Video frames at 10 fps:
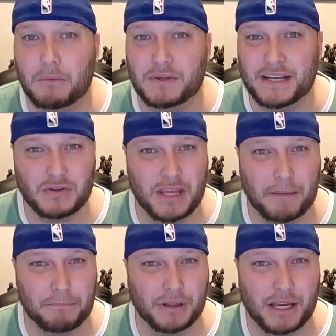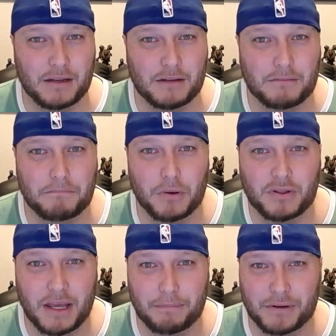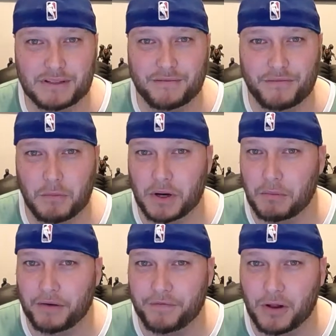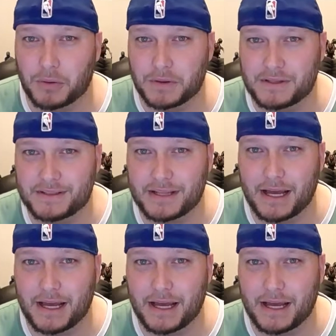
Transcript: was actually a belated birthday present from one of my followers.